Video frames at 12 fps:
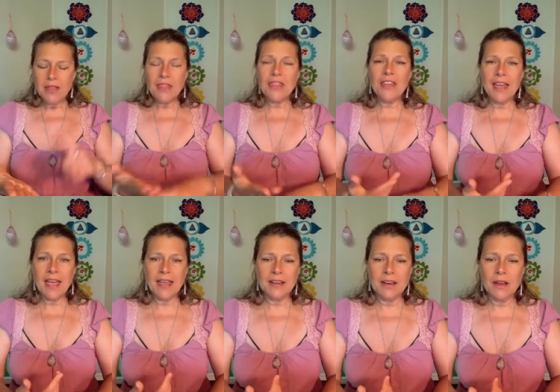
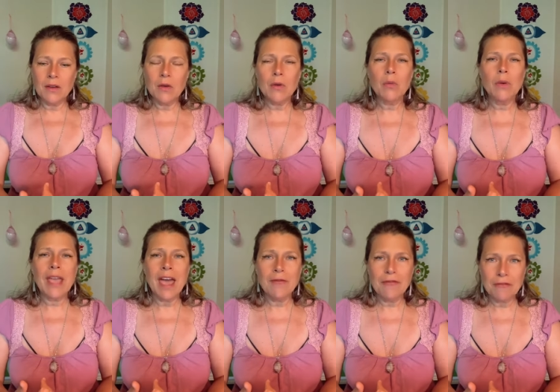Then we
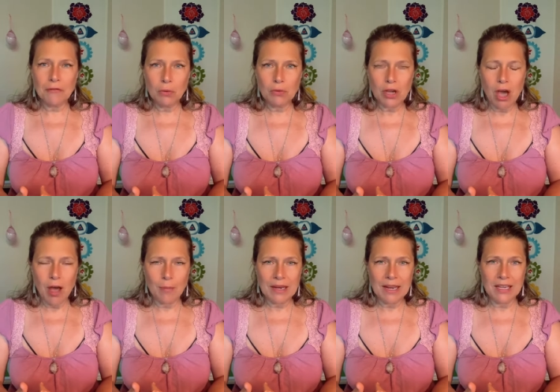have food
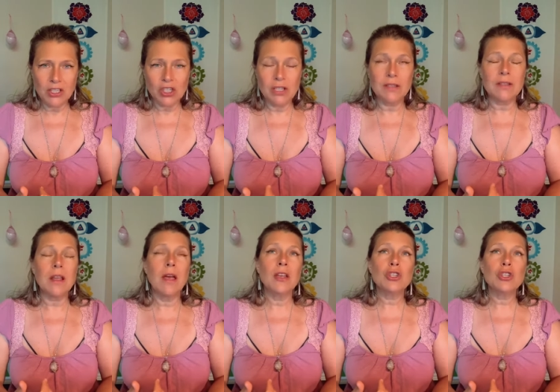combinations.